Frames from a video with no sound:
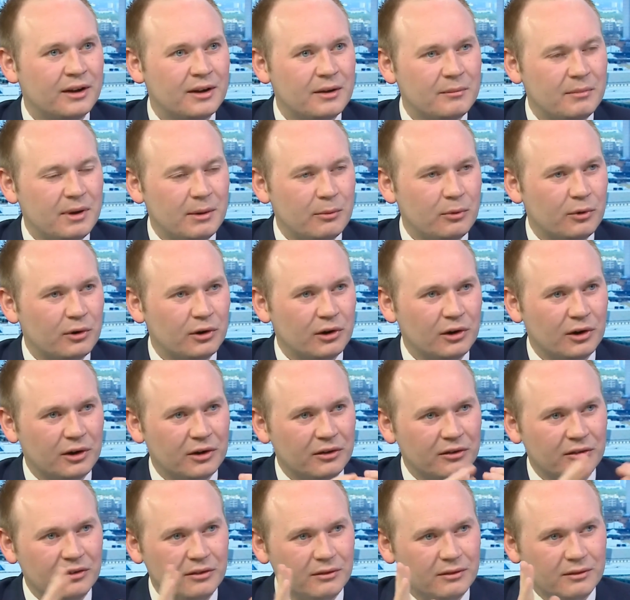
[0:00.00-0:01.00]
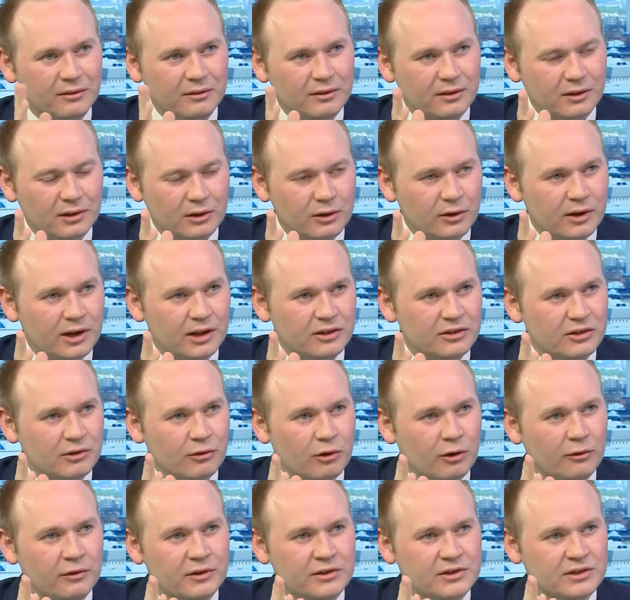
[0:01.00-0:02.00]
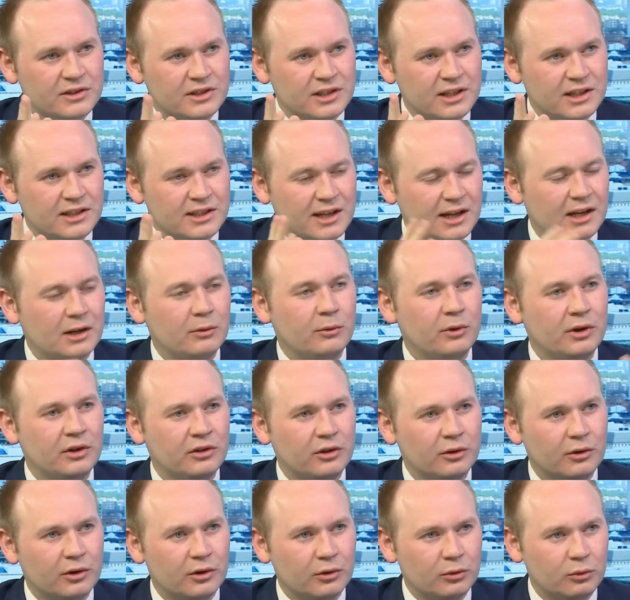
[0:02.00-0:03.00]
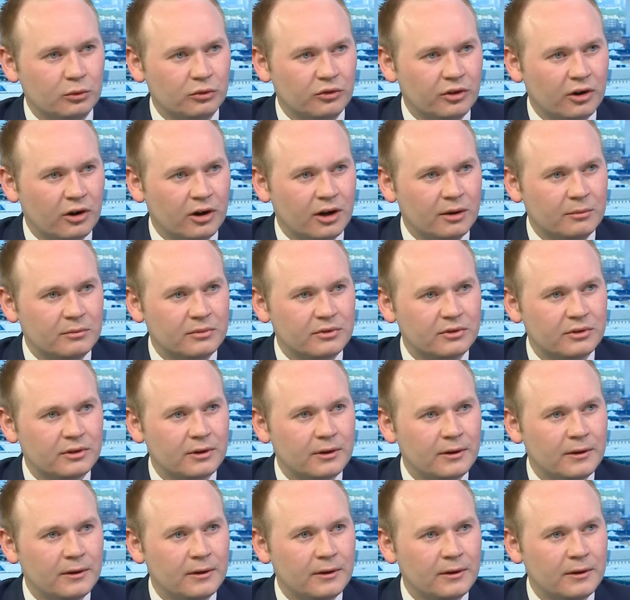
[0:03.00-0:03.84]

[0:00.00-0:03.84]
people can look and look into your office and see exactly what you're doing at all times.